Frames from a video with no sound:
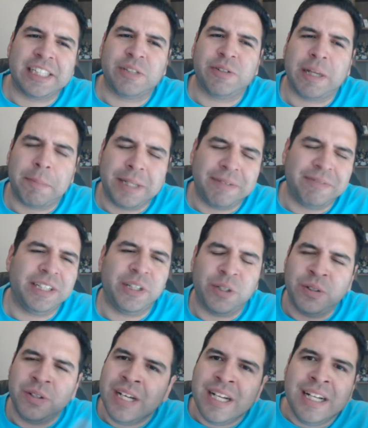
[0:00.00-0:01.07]
week? I believe we
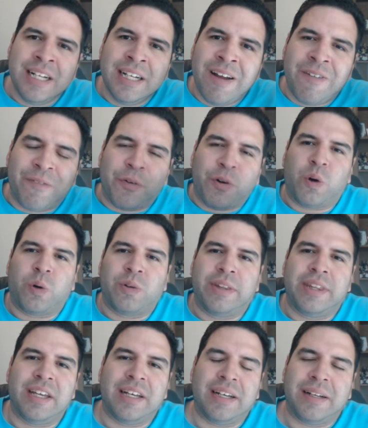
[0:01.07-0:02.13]
do, for
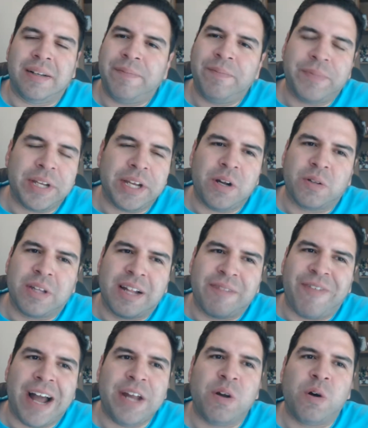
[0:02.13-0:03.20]
the, you know, the
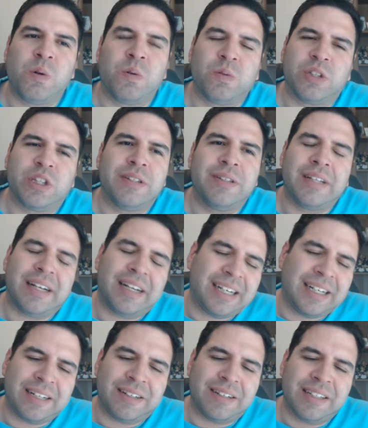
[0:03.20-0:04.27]
final,
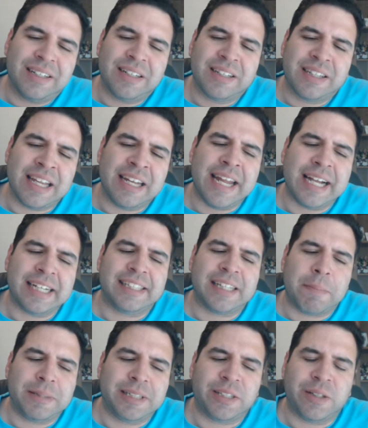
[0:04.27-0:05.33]
or the next
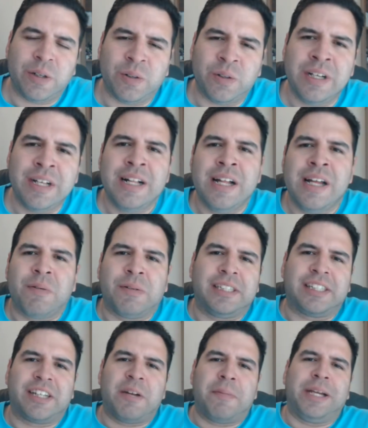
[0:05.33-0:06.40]
episode, which is
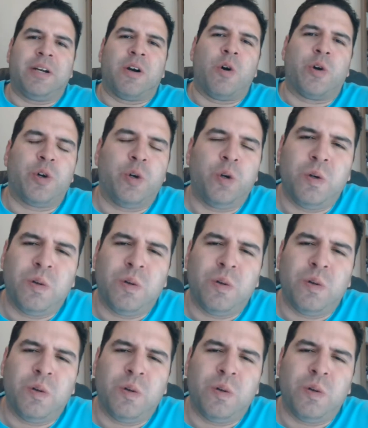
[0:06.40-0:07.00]
going to be Goku